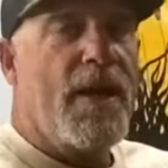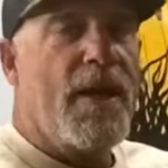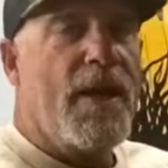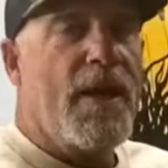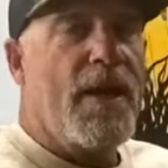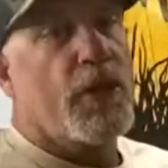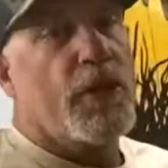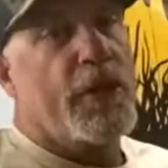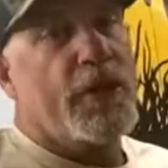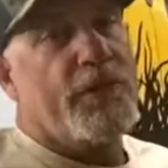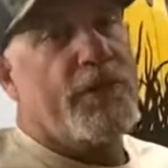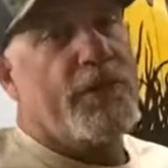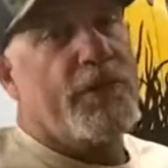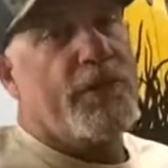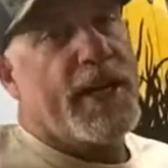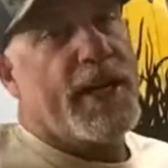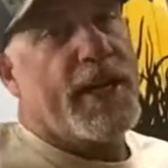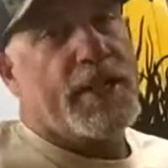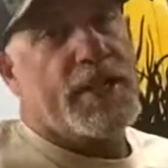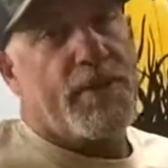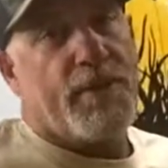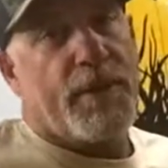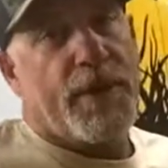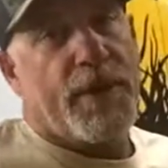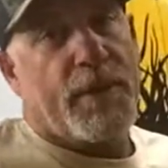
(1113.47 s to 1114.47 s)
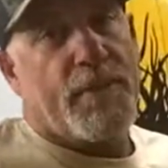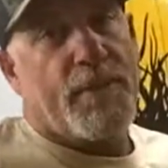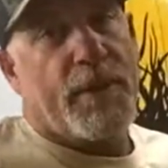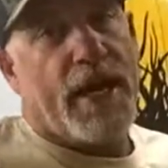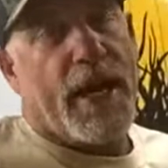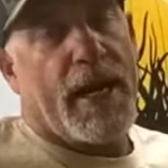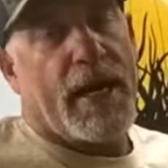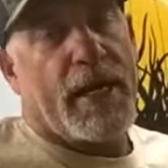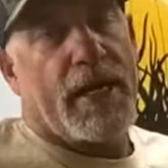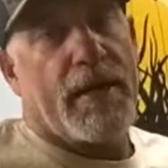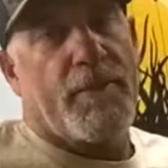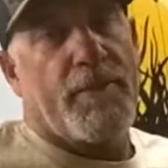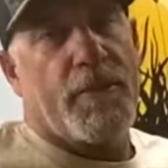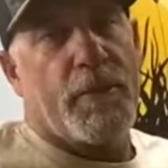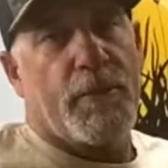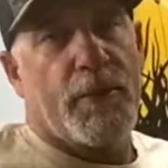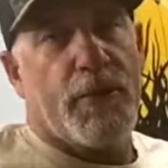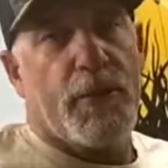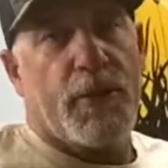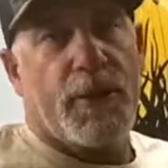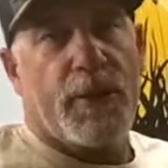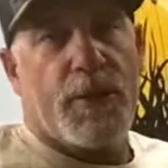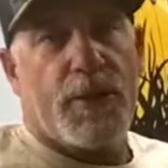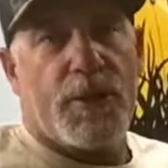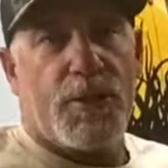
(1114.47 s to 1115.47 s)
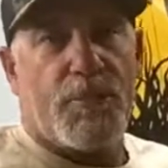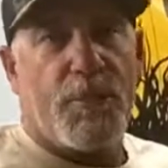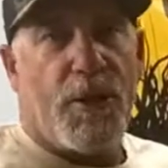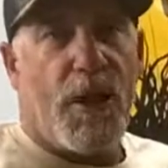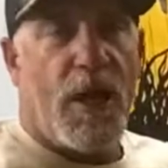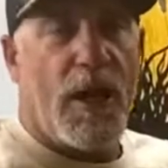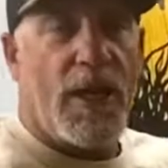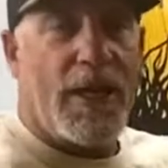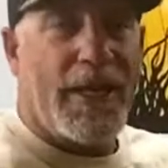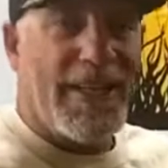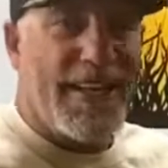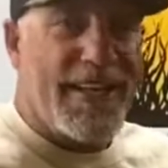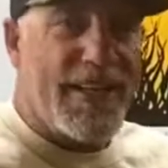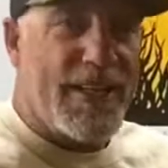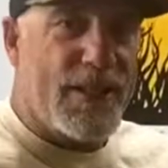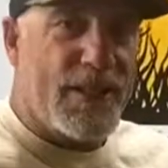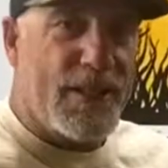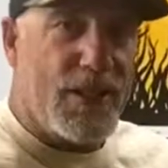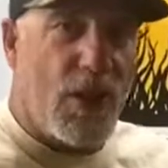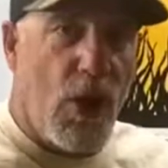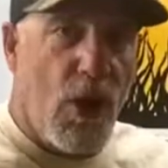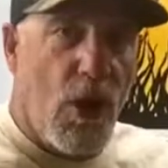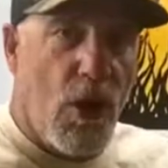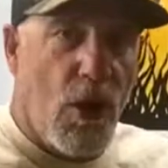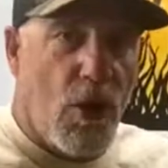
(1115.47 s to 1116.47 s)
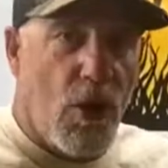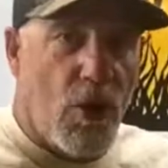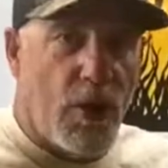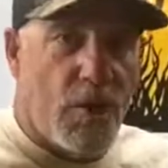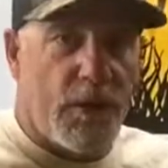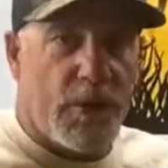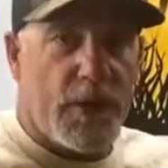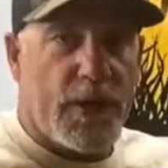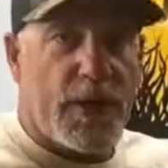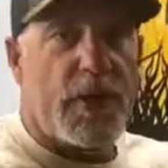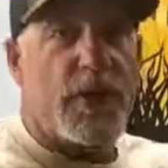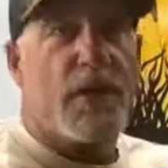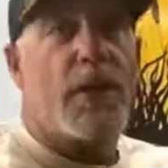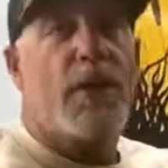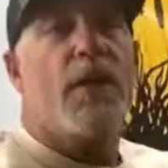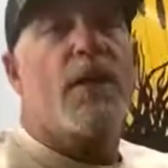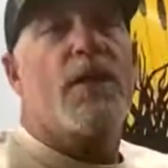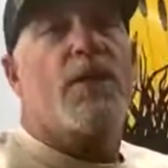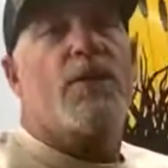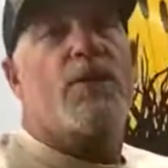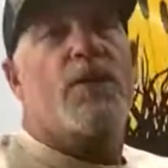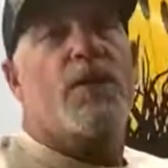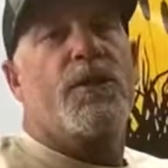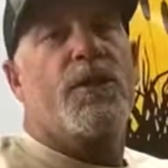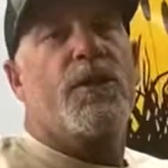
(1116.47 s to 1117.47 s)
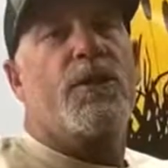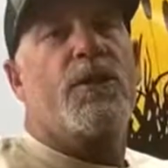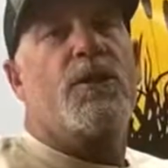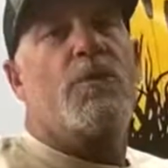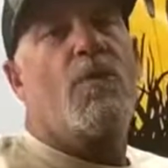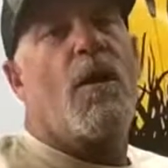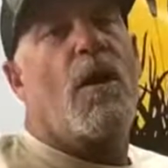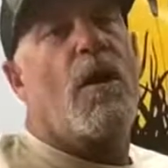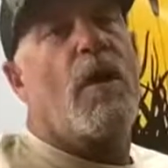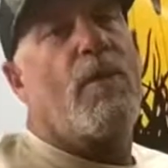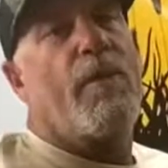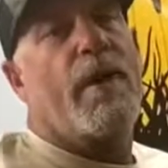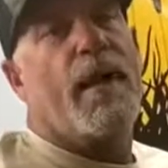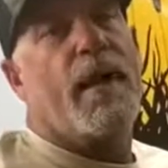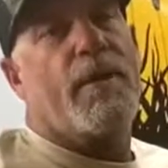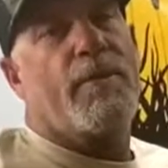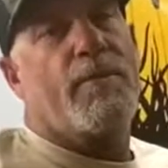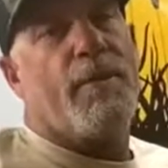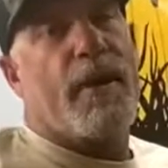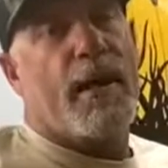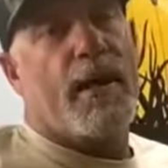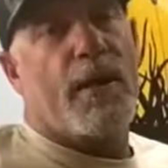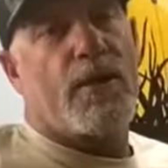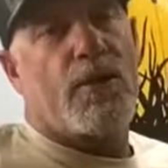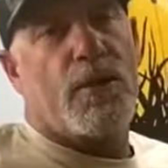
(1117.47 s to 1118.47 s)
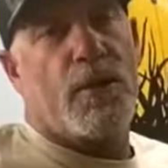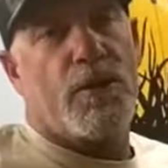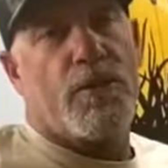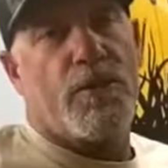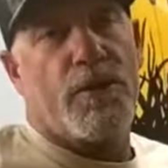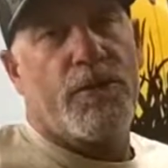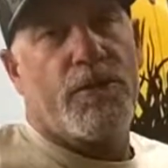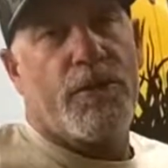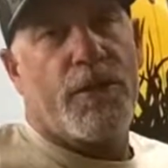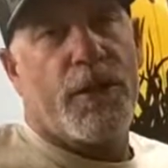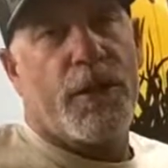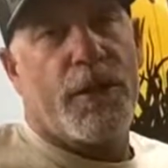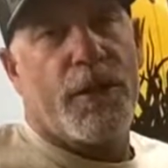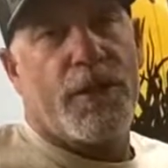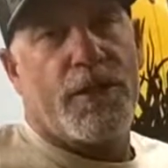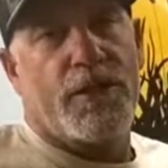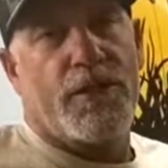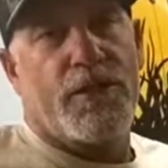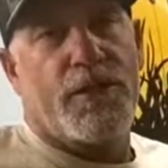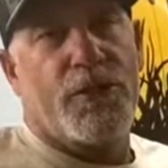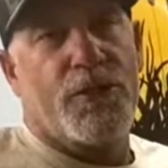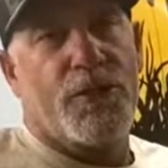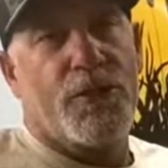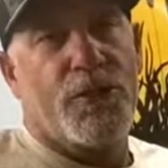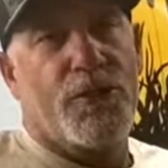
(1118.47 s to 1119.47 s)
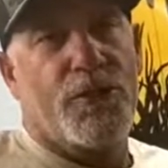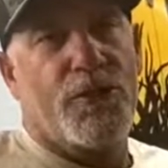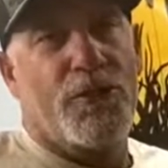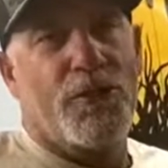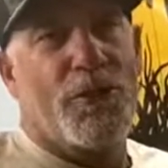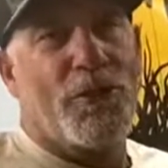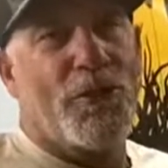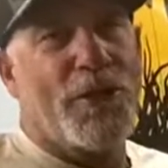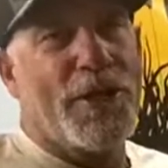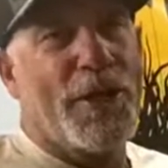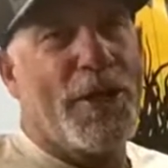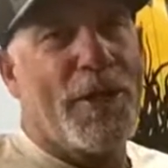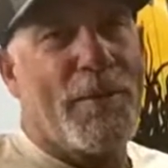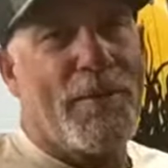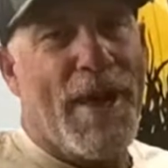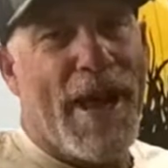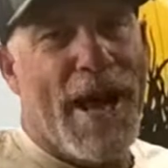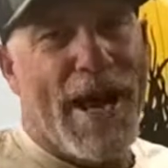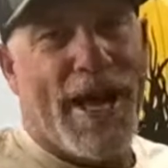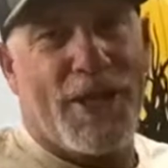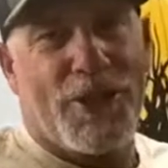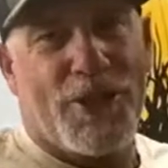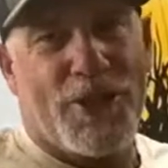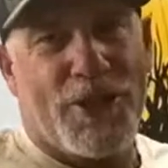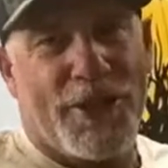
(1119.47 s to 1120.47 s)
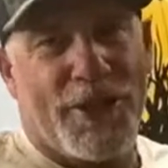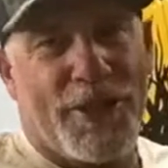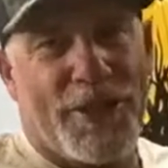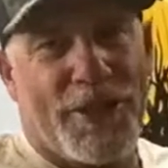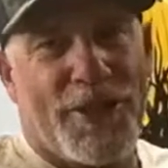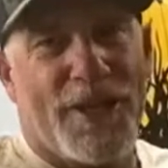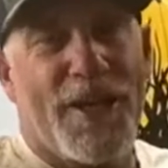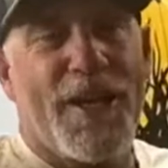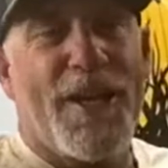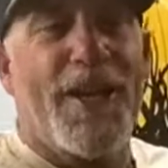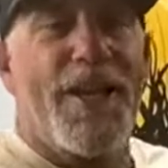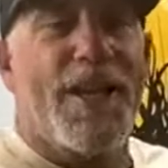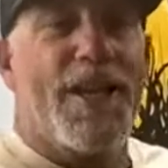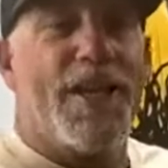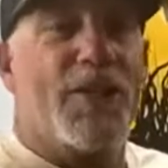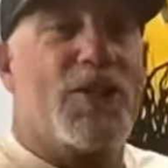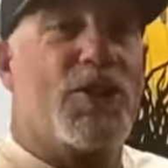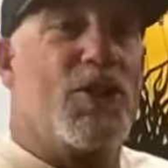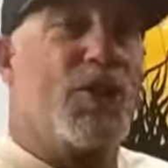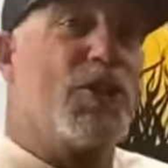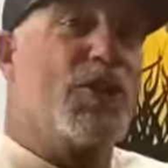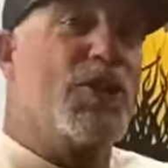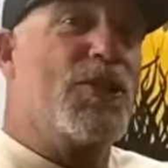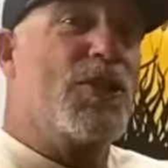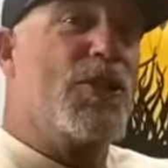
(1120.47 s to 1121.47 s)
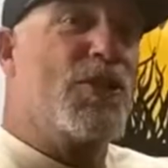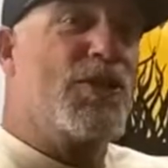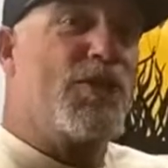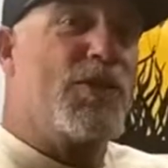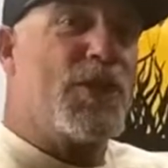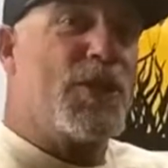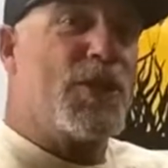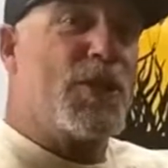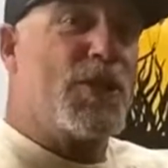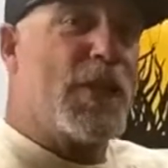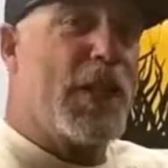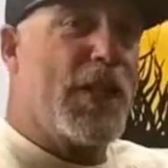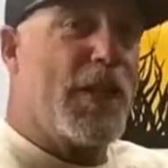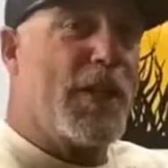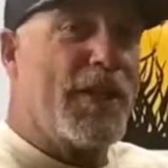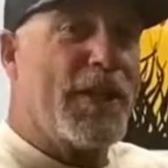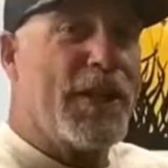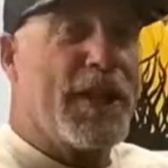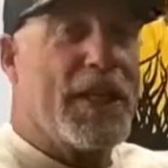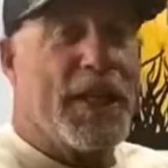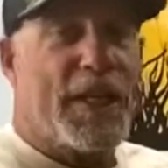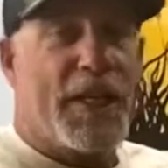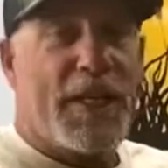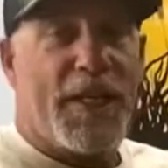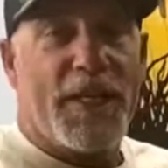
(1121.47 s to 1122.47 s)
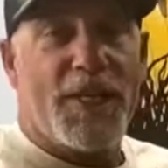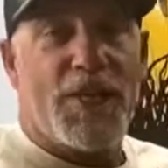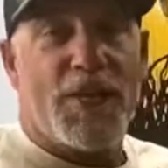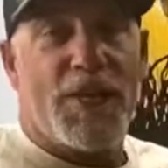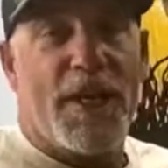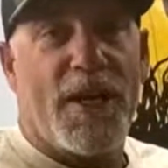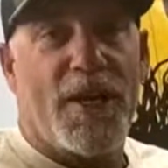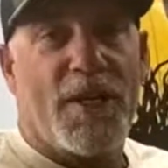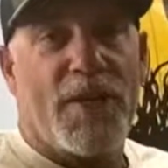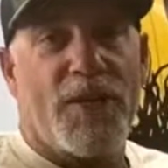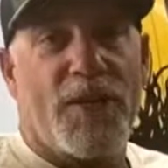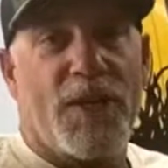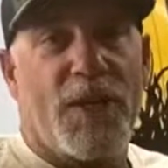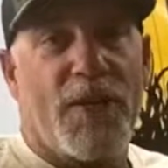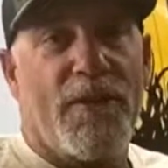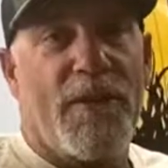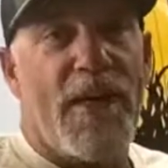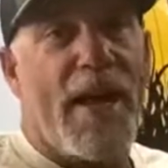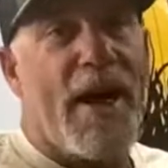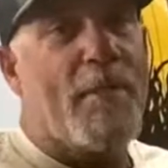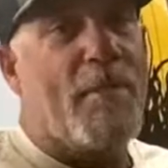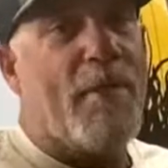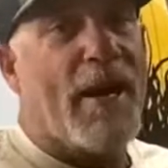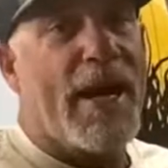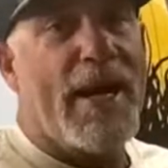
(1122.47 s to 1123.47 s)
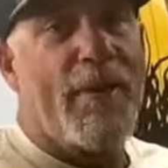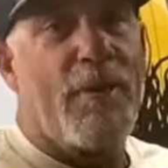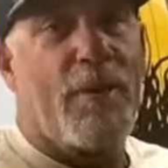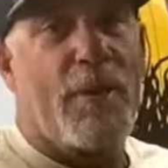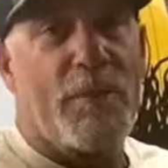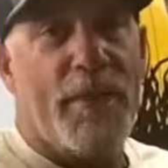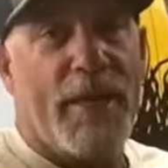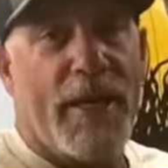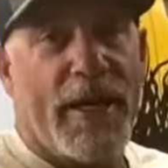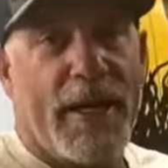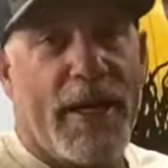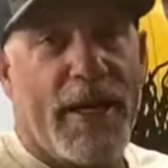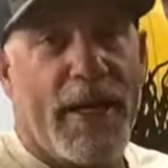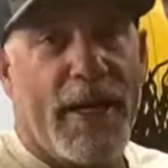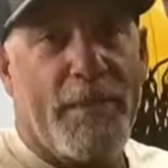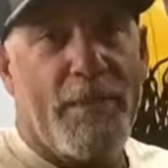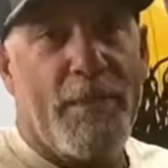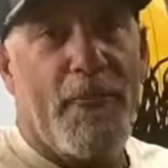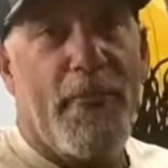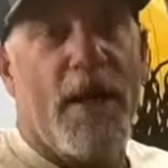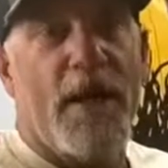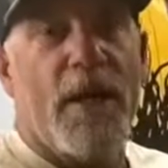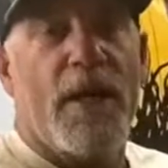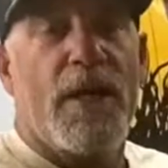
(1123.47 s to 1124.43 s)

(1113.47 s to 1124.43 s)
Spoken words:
We're looking for that to pick back up. The bluegill spawn is over, so these smallmouth bass are moving on to greener pastures. As soon as these fish settle in the next day or so, that bite will pick up.